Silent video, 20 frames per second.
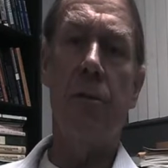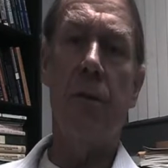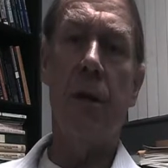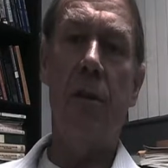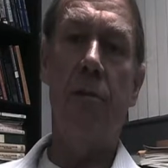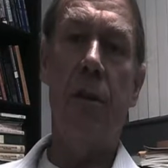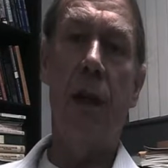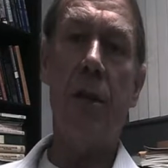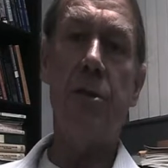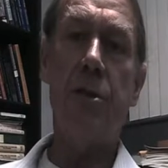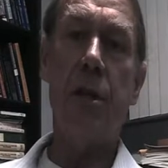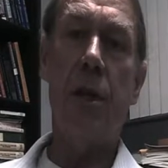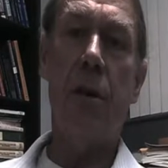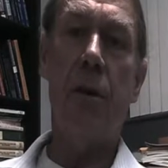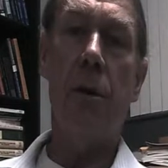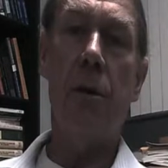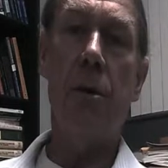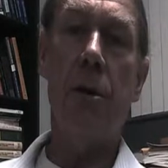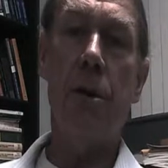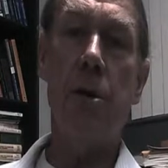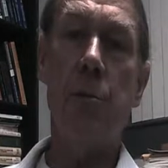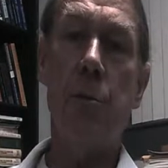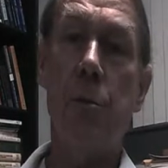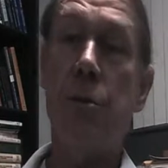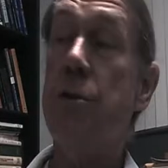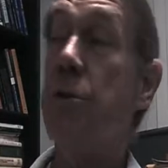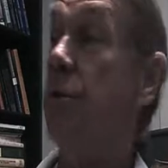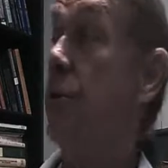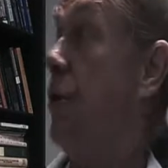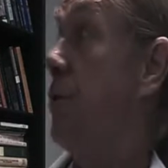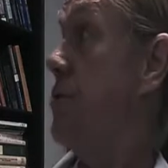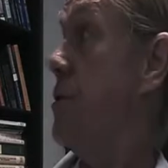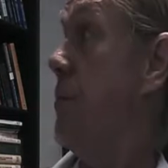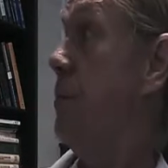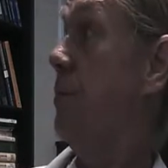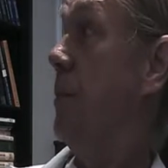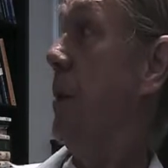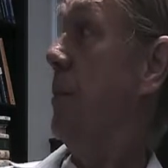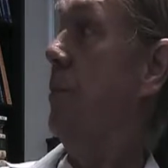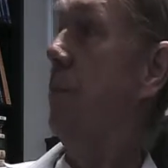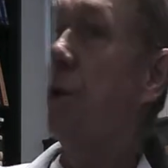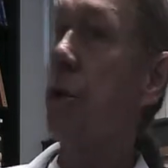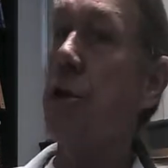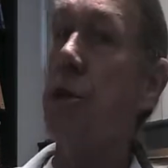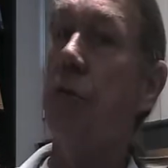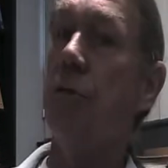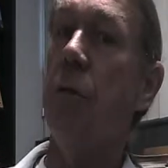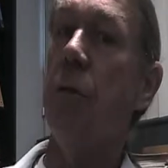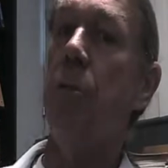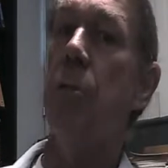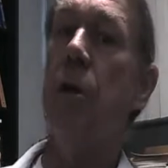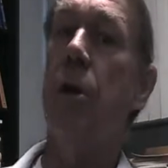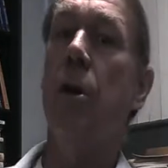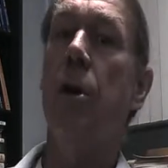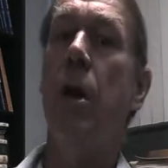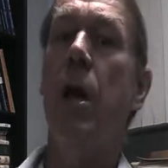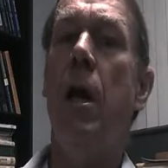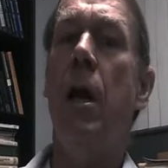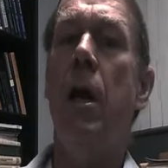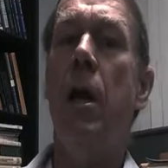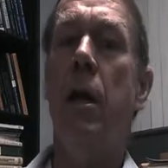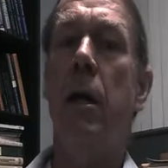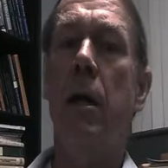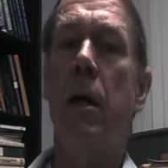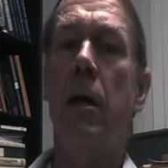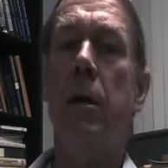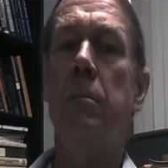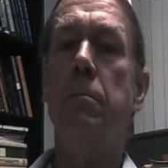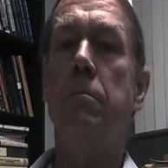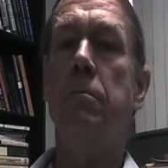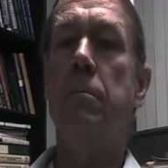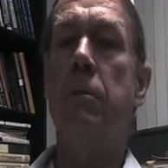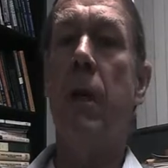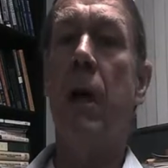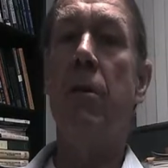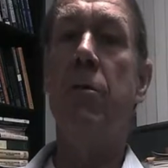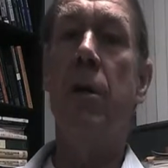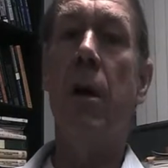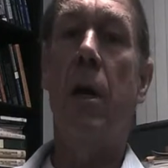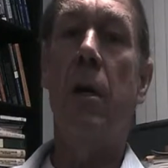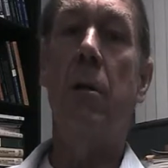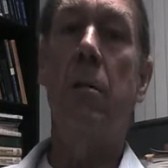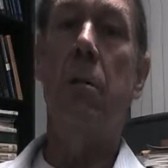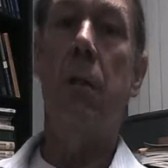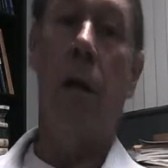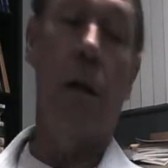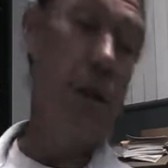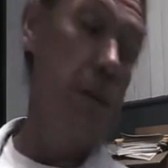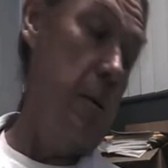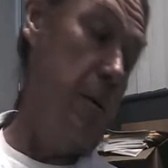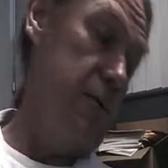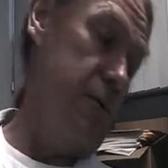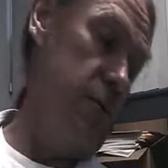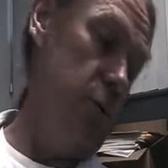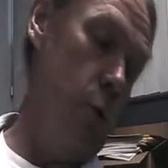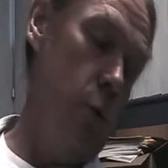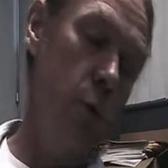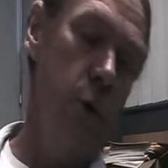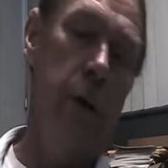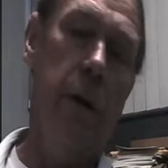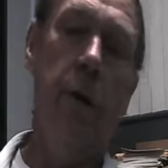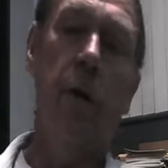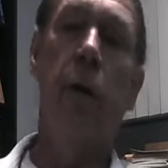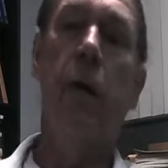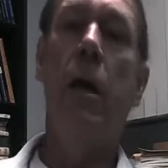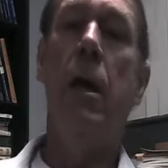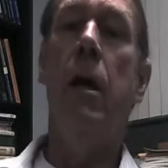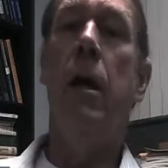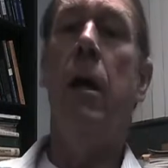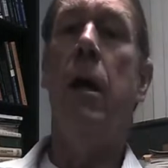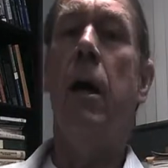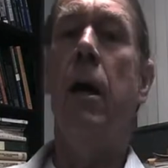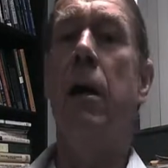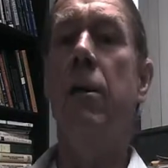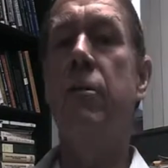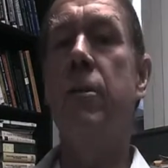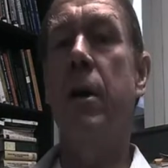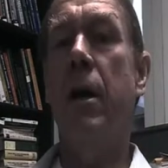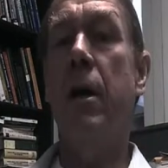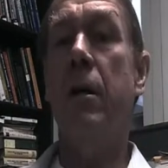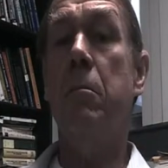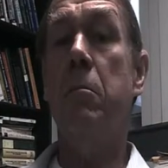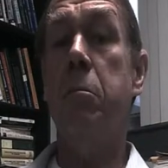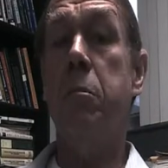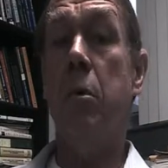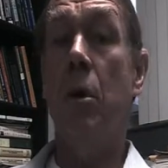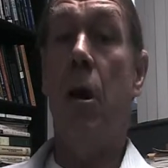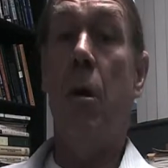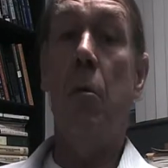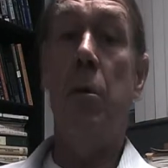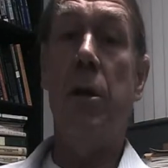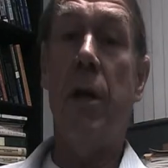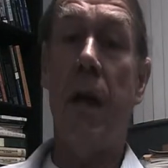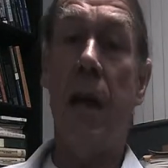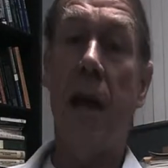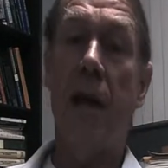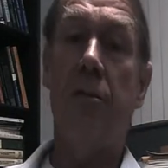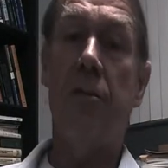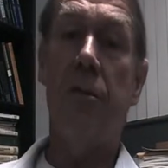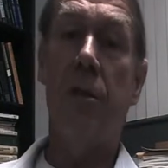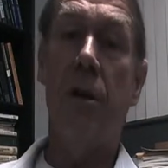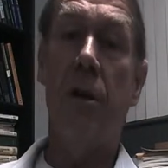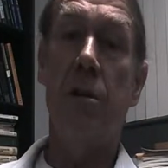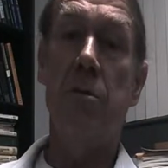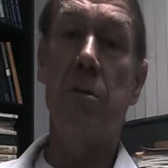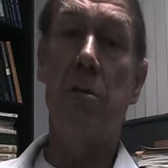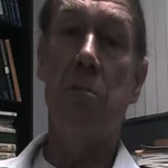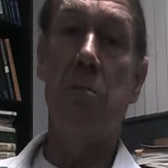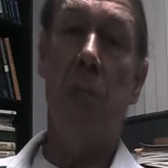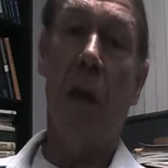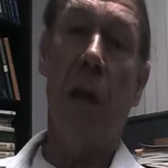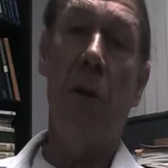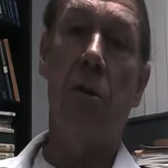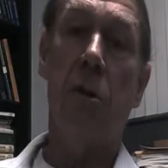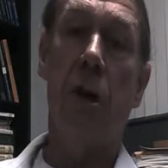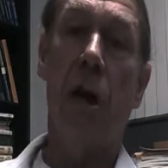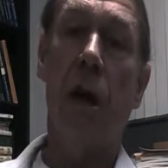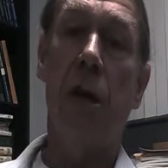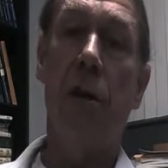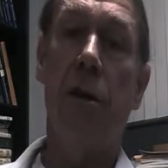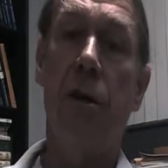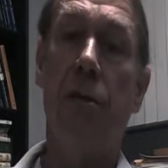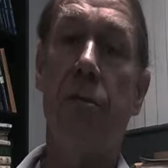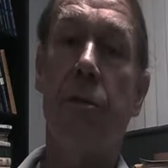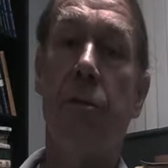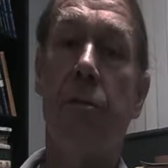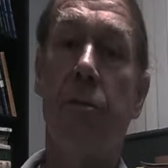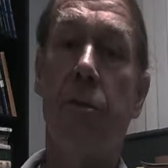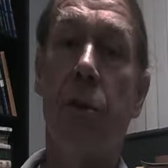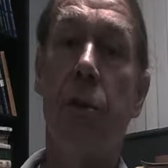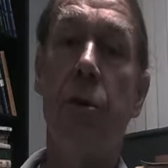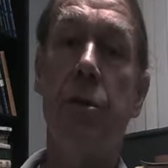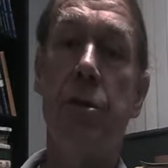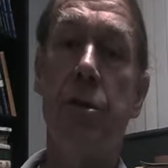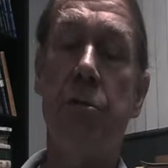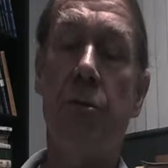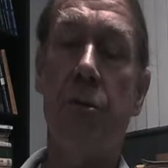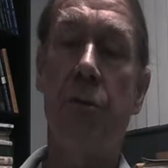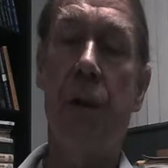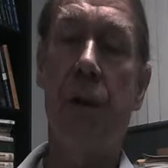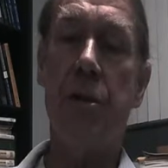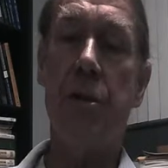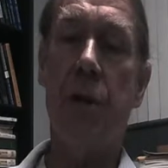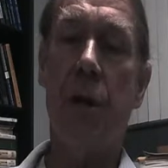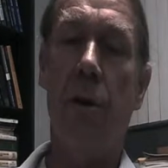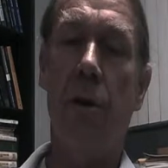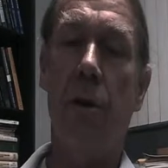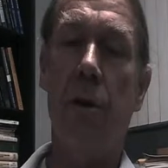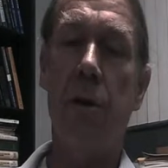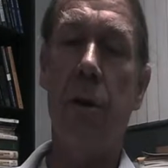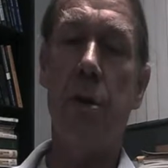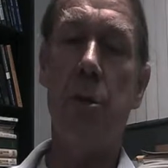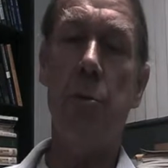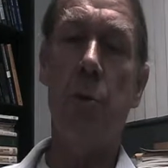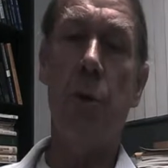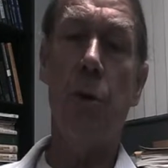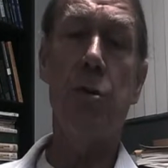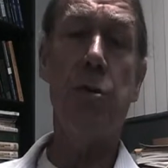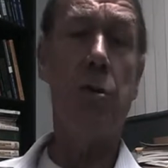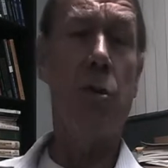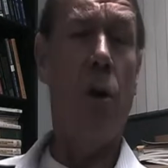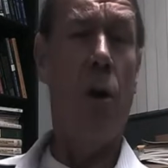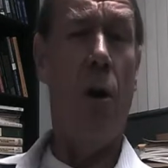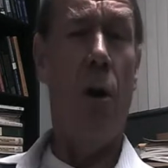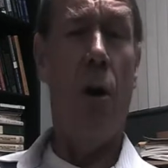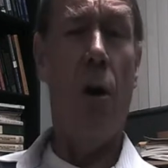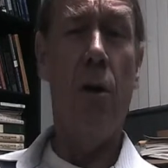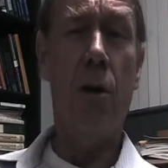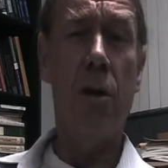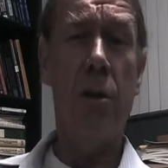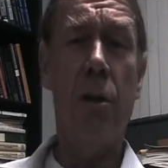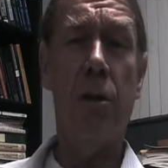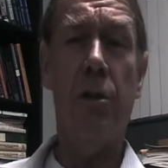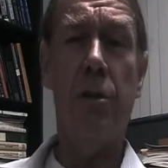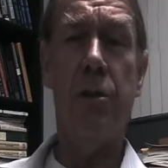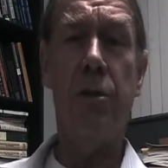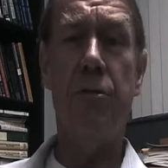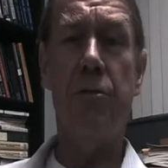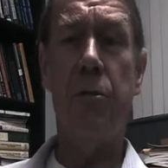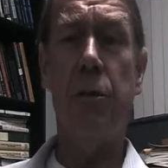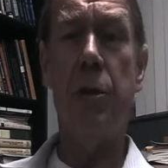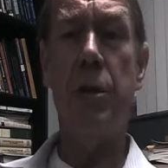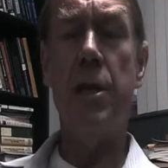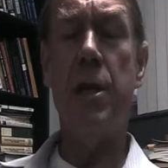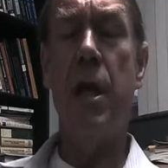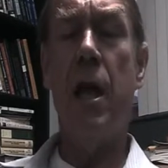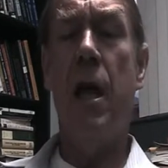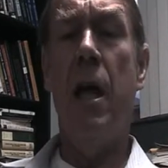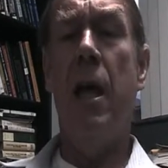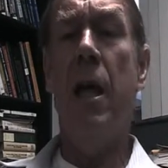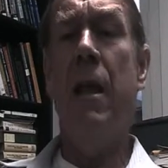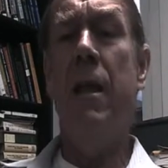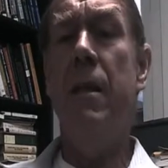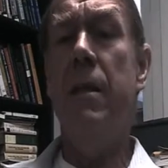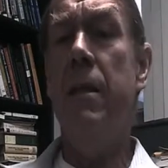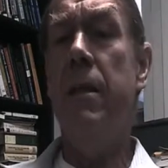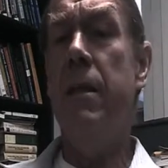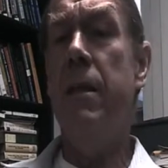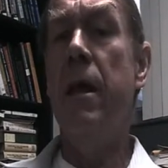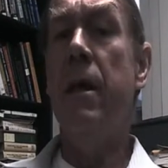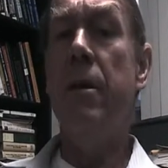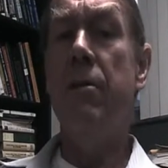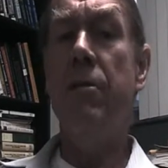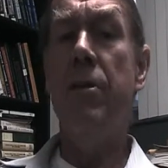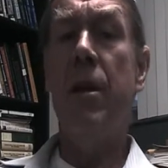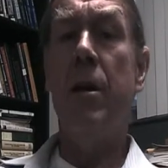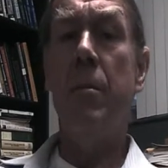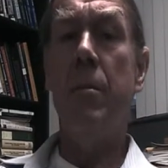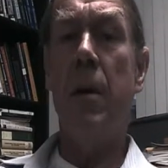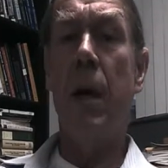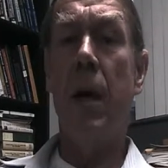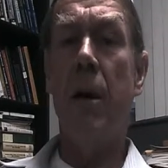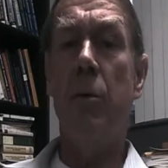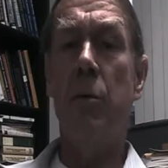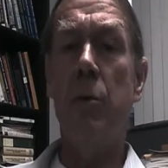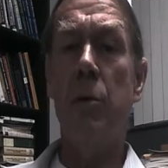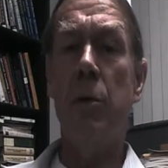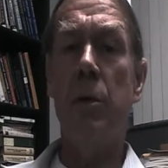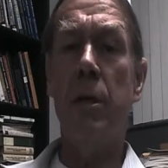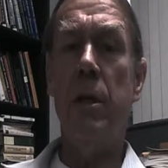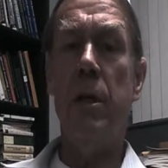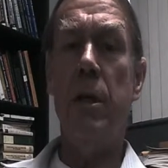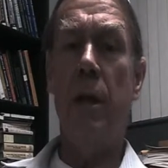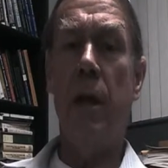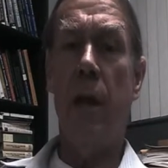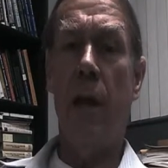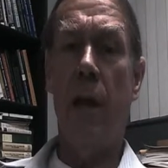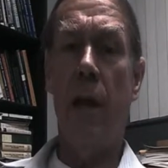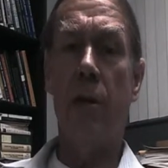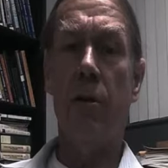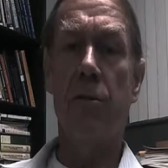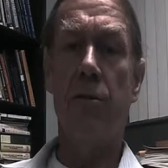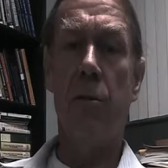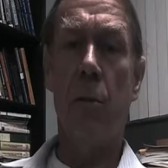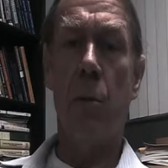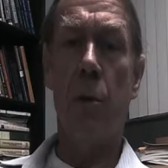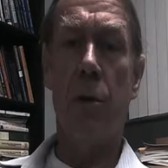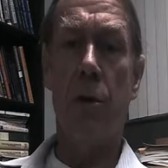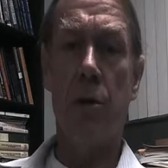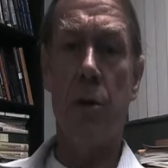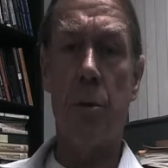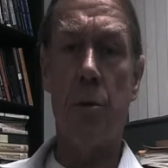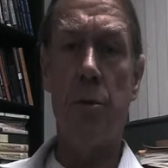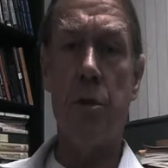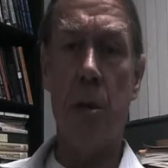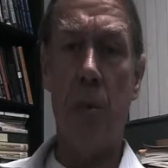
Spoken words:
advanced accounting textbooks. You notice up my bookshelf up there, I've got, and on my floor here, I've got probably a half dozen, 8 or 9 different versions of advanced accounting textbooks. They're all a little different. None of them I really care for in terms of the